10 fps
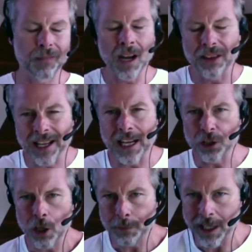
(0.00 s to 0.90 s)
And I think
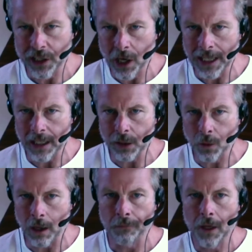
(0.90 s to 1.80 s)
that's not to be discounted as
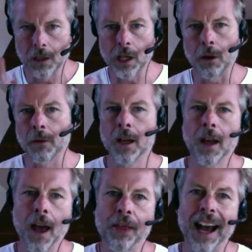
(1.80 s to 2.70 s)
well. So
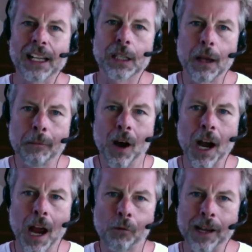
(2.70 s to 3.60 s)
that's
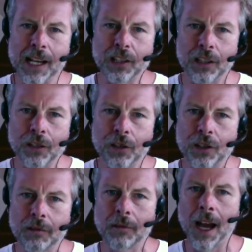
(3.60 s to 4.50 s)
my
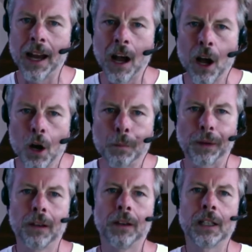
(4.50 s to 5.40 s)
reasons, and I hope
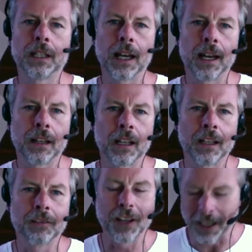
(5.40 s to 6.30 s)
that
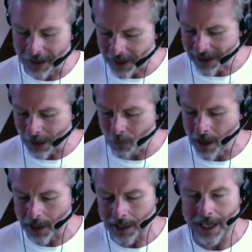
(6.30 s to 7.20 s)
you can understand
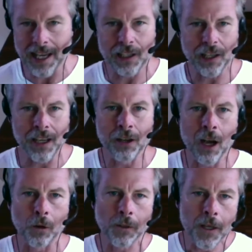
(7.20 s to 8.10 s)
why I say yes and
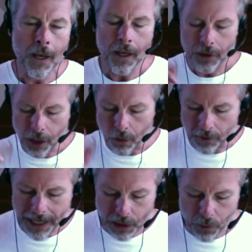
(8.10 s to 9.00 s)
no. So
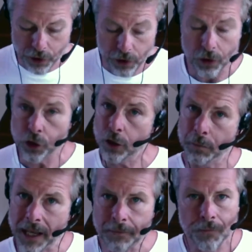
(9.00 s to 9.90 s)
next question should
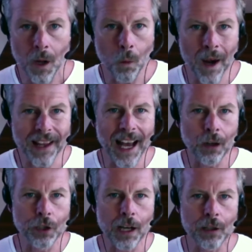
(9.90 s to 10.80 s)
be, where the
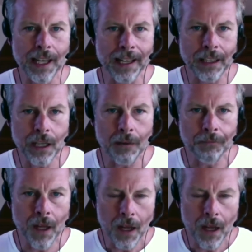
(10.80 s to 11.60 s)
hell do you go to get that done?